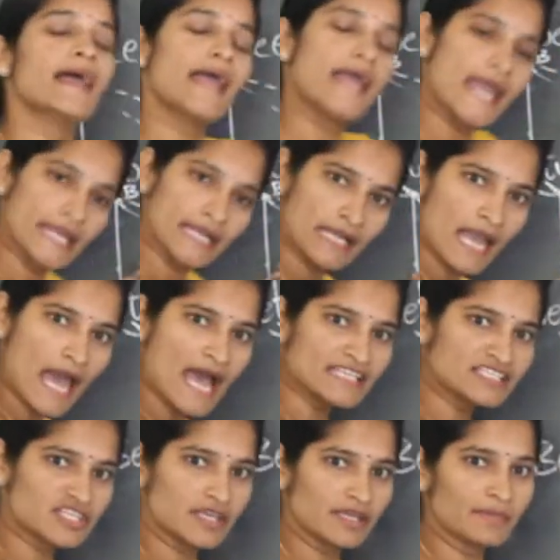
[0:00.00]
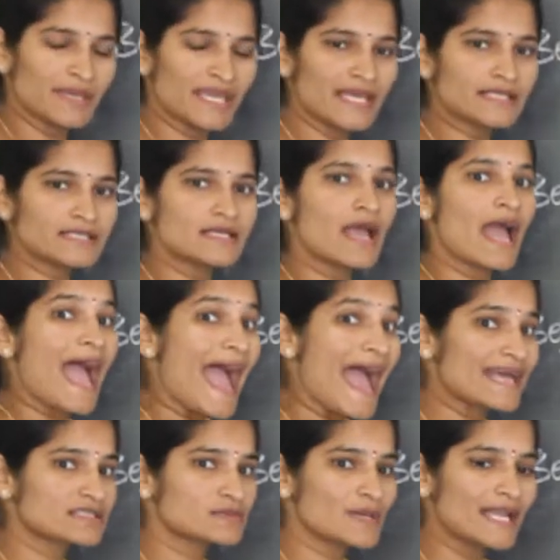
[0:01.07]
enlarged image
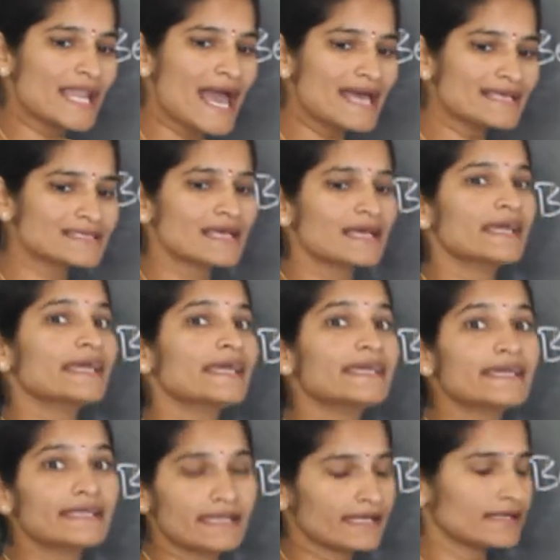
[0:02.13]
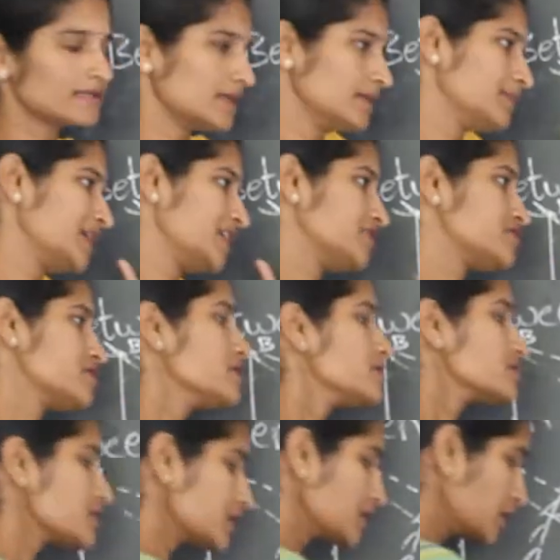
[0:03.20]
as well as erect image.
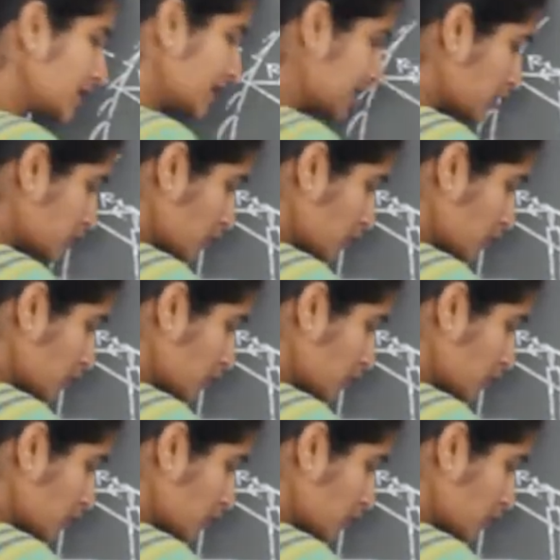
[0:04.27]
So you need to